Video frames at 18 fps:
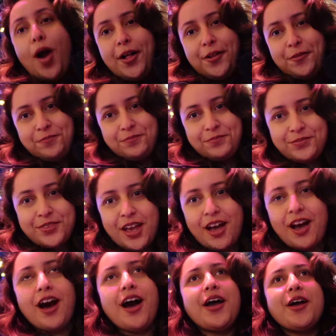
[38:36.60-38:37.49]
Well,
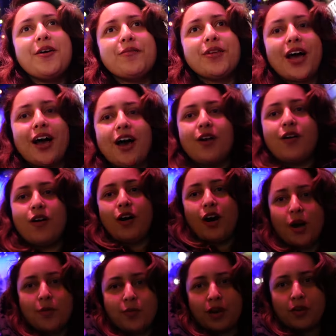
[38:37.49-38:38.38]
I am now
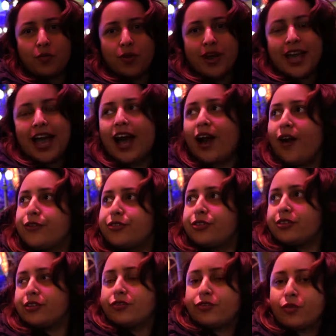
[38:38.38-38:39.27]
on my way out
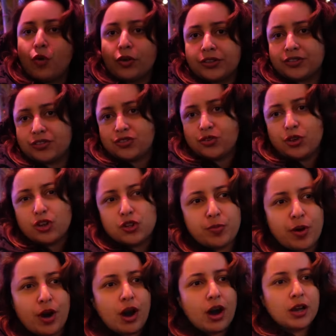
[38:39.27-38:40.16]
of Walt Disney
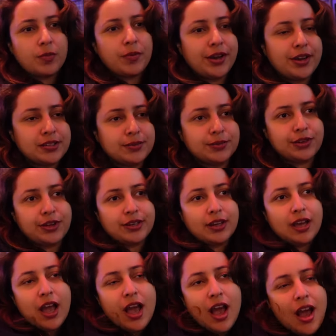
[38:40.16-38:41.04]
Studios Park because I'm
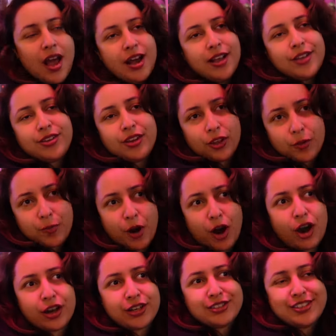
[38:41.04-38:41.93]
going to the other
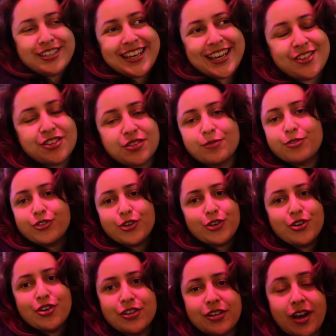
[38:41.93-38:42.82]
park to get some
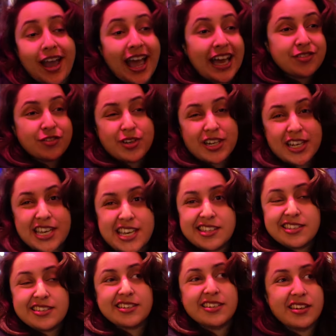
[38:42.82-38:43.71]
food. I haven't really
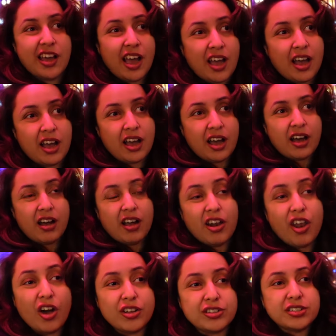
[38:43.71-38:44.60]
eaten
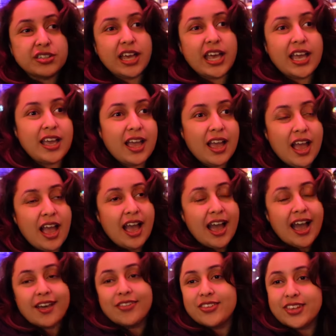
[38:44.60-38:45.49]
uh, a lot today,
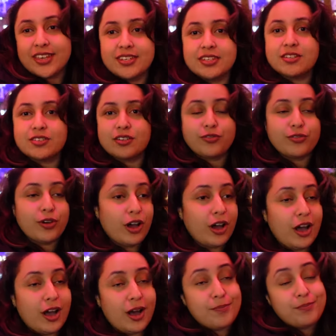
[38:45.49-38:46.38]
and this
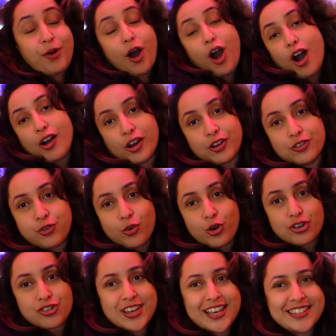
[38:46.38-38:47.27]
uh, park,
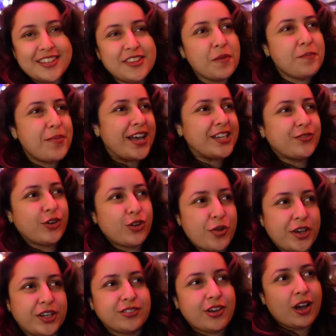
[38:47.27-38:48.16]
unfortunately, isn't the best for
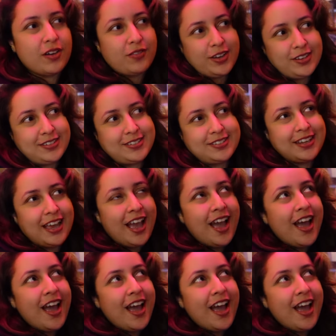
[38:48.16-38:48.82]
quick service.